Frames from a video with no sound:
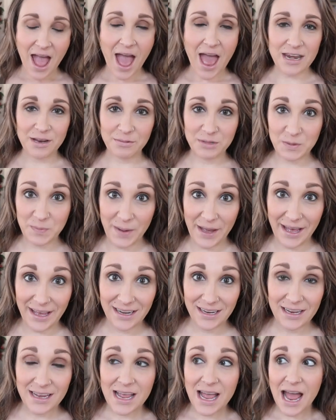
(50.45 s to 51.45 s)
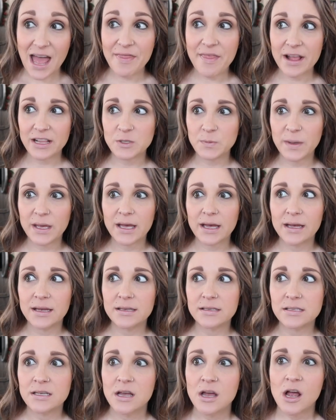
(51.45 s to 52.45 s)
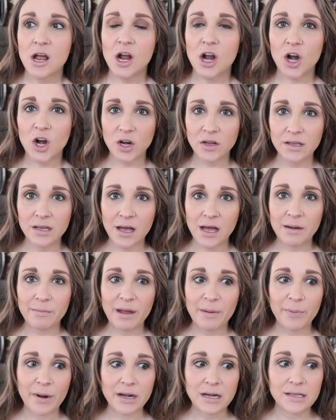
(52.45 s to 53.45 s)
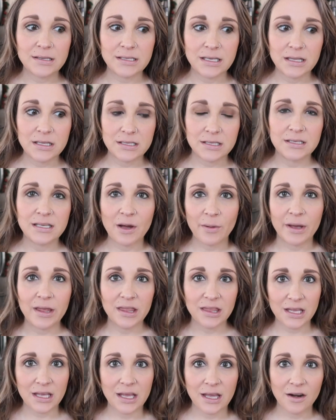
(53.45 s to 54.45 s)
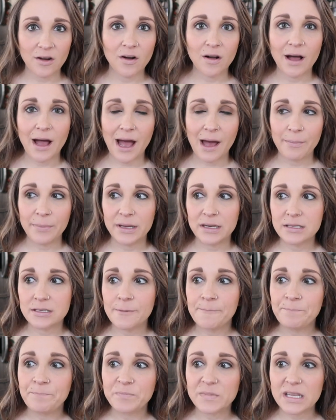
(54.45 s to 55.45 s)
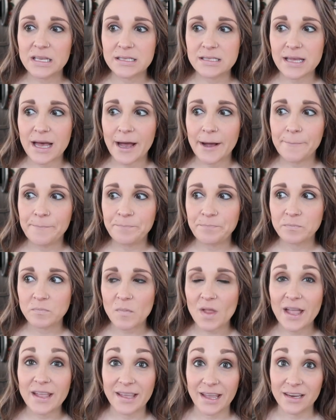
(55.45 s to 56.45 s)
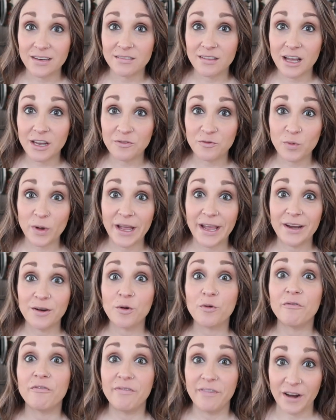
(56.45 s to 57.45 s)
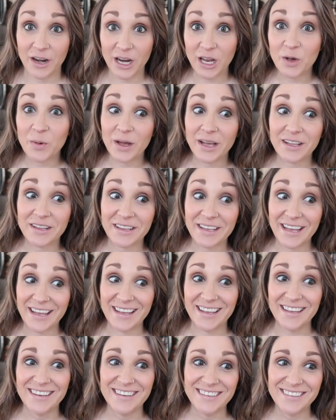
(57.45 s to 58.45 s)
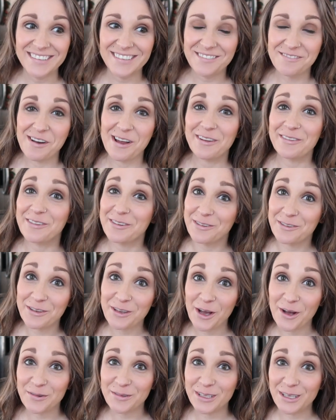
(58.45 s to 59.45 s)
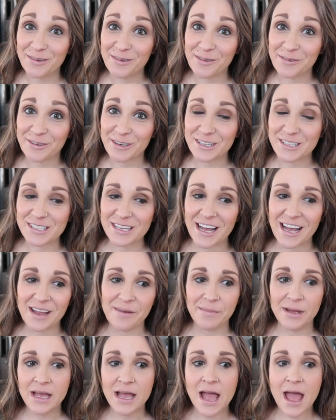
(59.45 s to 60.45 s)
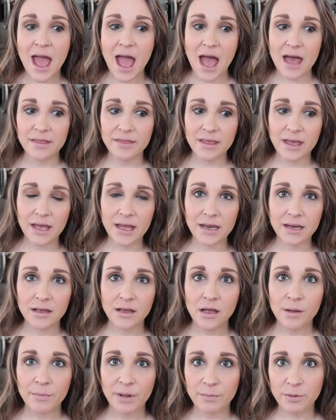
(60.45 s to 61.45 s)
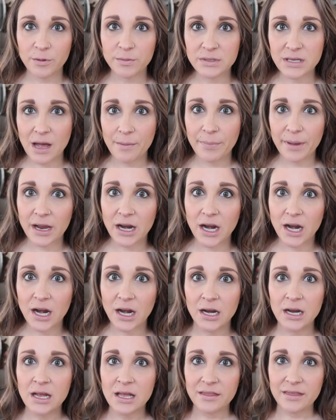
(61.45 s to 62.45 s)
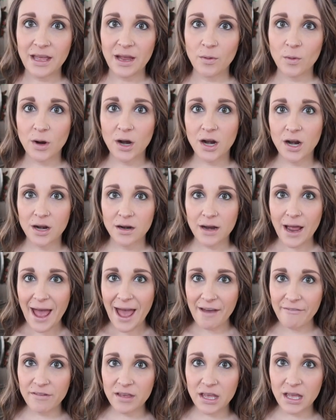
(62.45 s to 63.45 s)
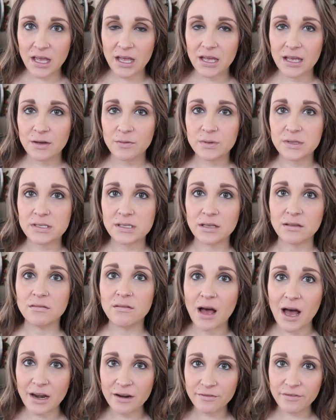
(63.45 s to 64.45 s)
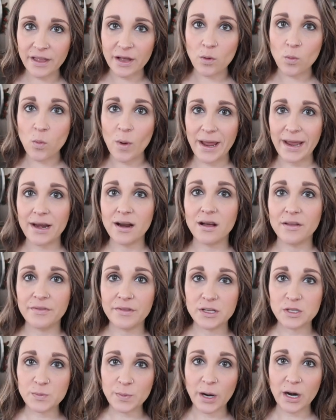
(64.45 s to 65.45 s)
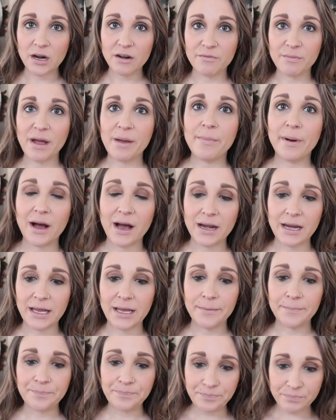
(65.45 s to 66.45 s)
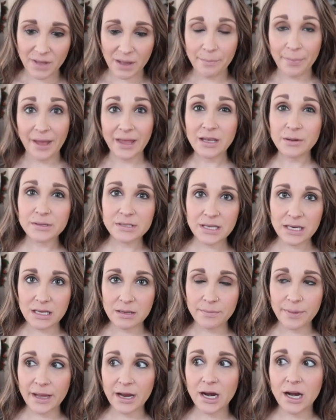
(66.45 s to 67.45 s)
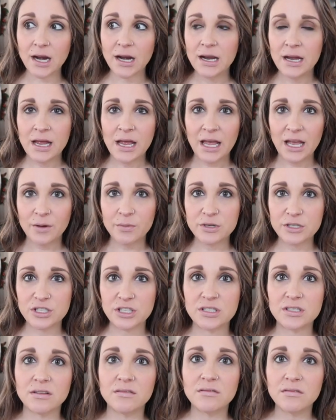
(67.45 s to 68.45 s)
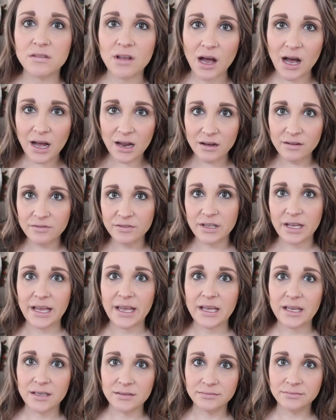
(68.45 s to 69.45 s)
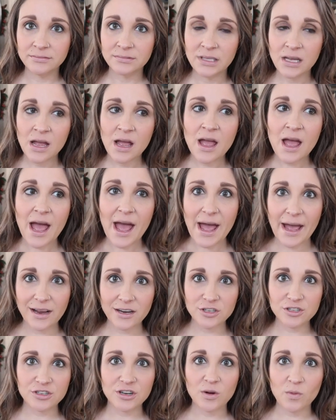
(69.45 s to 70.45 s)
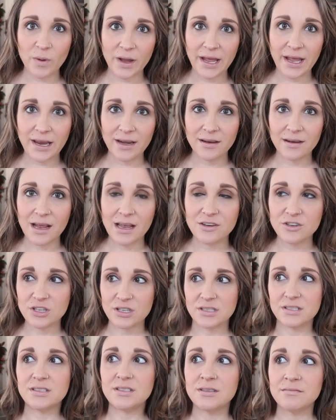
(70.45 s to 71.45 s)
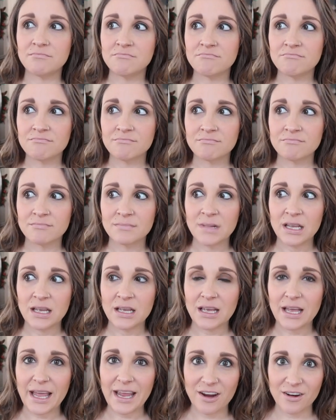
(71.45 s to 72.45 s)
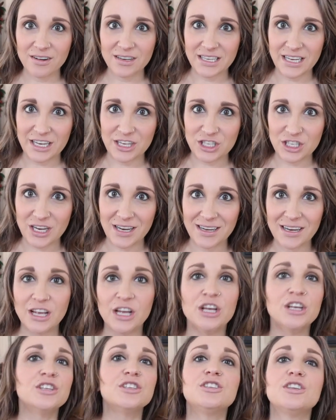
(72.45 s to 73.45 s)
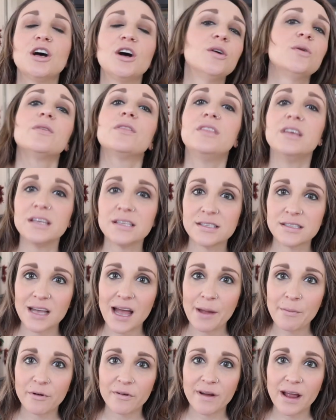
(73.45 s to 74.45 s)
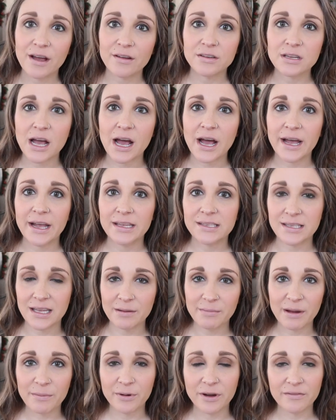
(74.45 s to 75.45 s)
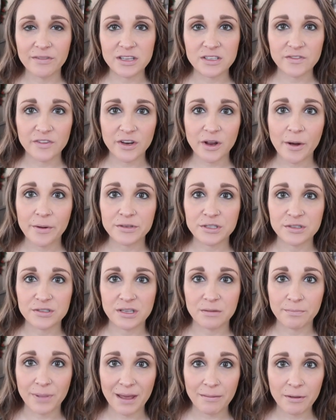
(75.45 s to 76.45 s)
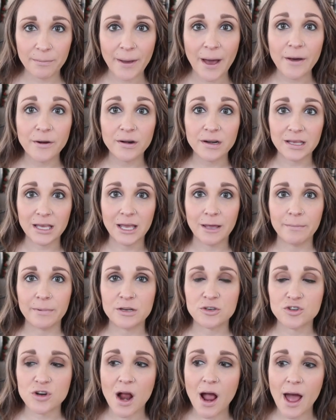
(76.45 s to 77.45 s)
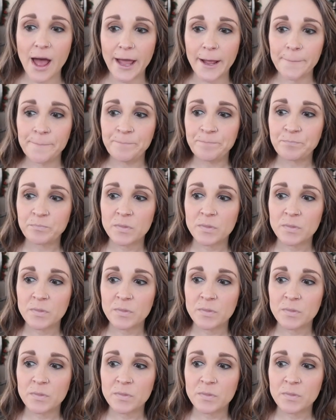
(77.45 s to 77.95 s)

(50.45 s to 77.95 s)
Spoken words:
And it was bad. And that's because early on in my pregnancy, this is how I think it all happened, is that I gained a lot of weight very quickly. Went a little YOLO the first time, and then my boobs got bigger. They were heavy. It was lot of like weight on this part of my body. My belly was getting bigger. It was just a lot of like extra weight and just irritation. So this time around, I said in my previous video, I was using baby powder to keep it dry.